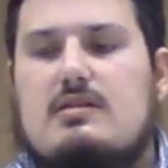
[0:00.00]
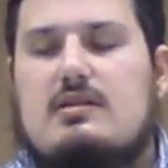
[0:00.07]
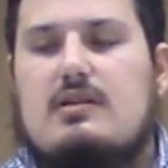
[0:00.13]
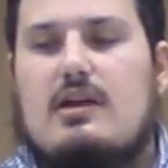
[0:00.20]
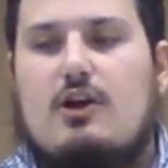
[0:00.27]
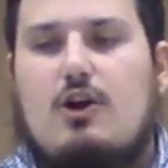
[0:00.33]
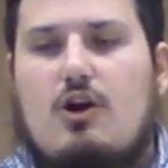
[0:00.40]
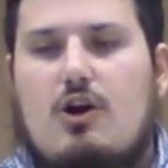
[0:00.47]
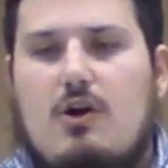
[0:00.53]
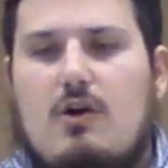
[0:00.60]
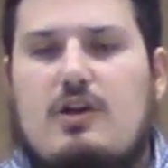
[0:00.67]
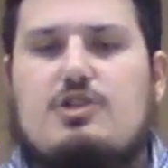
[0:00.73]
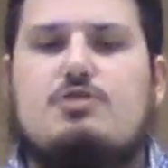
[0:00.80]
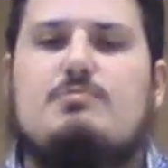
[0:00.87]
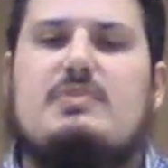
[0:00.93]

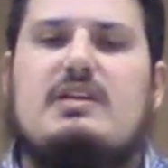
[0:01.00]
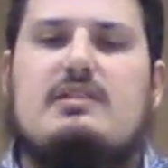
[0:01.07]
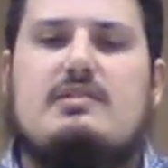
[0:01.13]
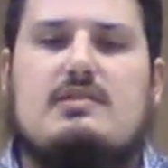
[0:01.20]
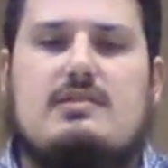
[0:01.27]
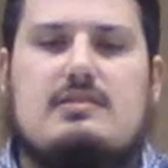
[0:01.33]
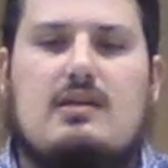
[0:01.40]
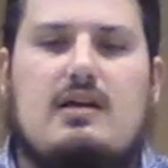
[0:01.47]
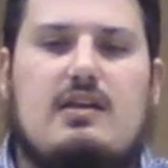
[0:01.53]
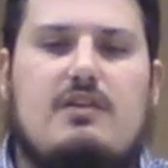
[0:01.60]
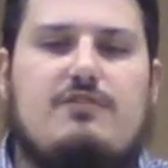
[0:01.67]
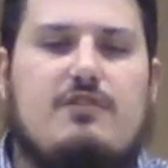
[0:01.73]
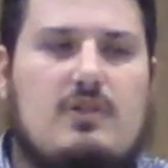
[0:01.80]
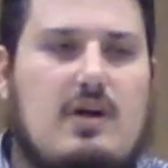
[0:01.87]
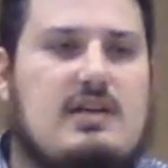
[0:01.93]
encouraged me to study
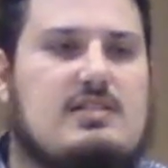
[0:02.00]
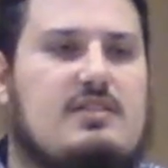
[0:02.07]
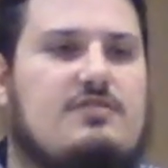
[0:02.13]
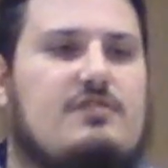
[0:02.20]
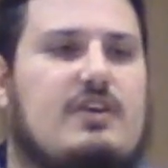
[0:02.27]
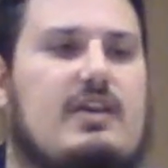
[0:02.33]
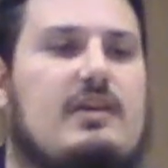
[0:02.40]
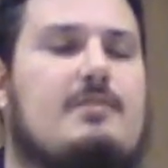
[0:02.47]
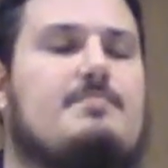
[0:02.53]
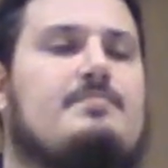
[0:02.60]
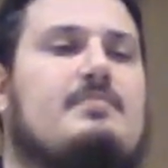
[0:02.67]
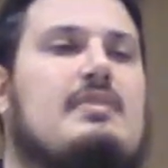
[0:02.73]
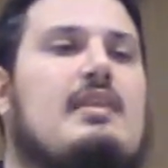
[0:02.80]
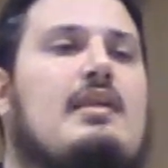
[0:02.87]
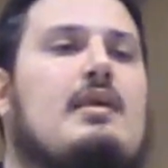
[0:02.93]
philosophy
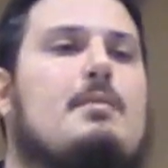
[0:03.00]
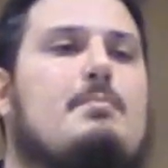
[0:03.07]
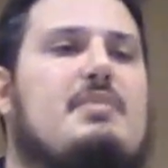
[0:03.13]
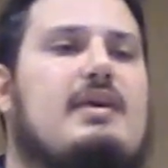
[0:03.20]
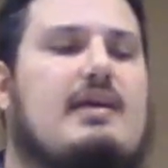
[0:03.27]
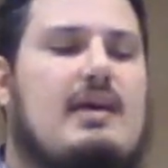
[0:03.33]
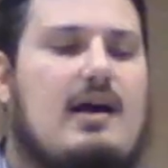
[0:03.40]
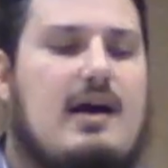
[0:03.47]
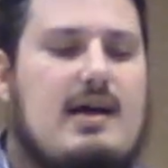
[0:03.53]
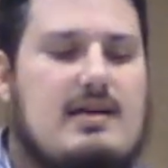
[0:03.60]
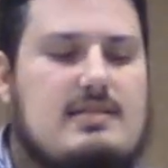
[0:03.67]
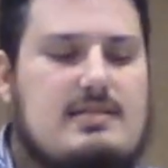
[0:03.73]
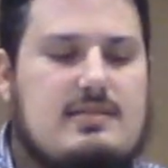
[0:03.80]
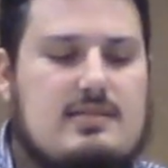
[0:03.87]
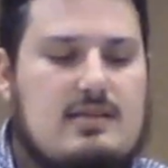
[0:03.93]

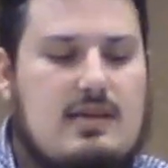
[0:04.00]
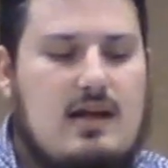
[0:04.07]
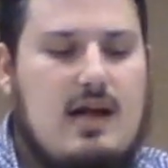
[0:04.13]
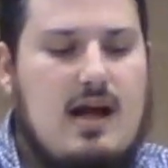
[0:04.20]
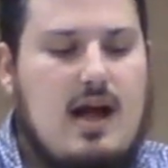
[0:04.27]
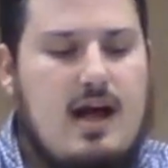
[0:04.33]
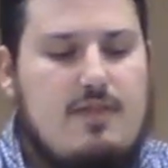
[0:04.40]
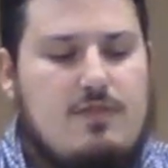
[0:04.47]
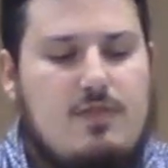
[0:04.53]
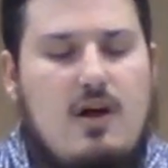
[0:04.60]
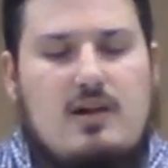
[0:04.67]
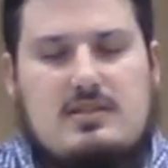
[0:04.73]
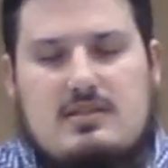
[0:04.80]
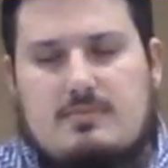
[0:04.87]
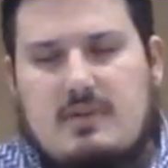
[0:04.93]
because I
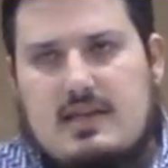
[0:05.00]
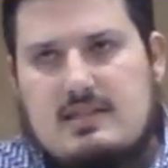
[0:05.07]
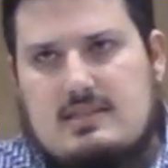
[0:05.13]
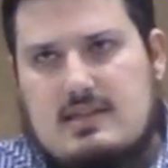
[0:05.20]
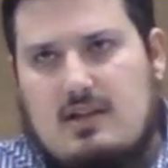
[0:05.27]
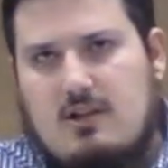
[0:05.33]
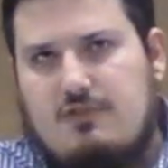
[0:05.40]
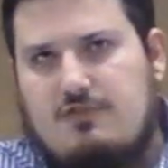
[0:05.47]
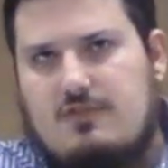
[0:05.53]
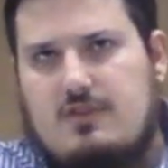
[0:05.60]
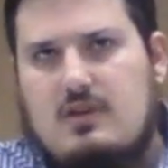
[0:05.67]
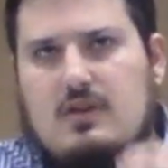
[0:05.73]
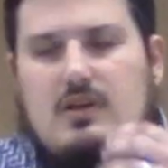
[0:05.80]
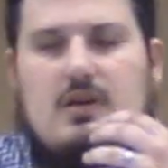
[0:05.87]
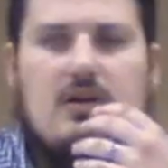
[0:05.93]
thought to myself,
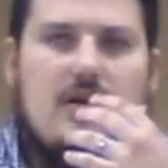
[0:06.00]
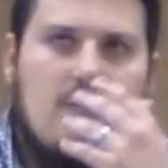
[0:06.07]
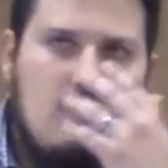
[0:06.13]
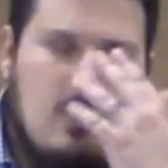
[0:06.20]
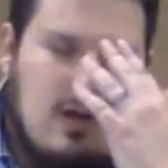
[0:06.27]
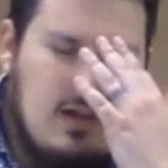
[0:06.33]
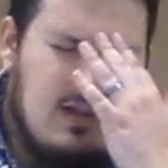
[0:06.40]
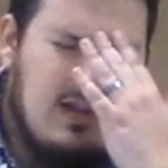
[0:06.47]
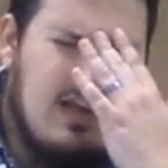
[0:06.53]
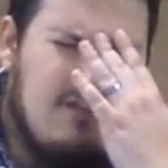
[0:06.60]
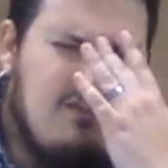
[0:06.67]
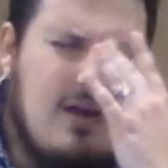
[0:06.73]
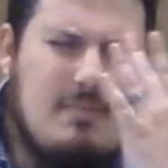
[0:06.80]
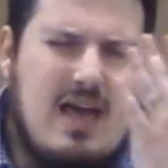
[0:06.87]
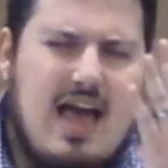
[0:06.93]
well, if
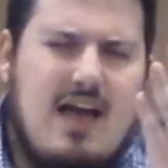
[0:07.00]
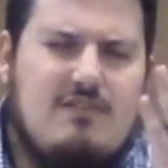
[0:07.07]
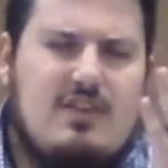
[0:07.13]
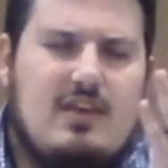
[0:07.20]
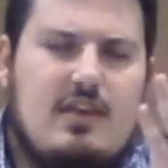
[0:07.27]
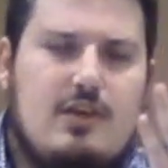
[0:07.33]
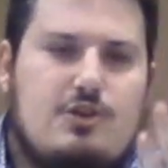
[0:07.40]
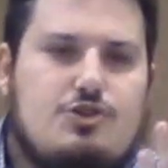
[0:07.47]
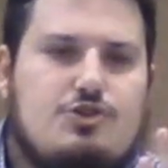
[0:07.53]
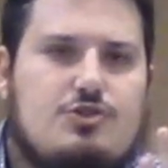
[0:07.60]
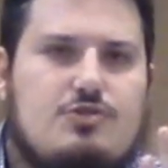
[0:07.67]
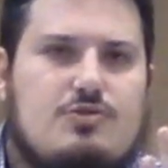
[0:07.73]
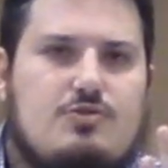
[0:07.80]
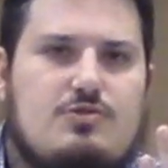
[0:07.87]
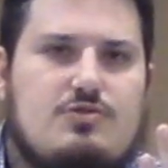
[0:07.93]
I'm having
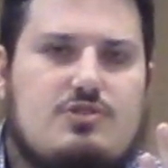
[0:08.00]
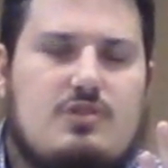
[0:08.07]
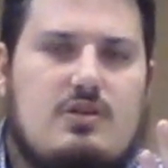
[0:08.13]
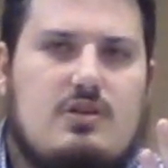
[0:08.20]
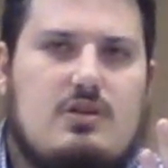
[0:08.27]
issues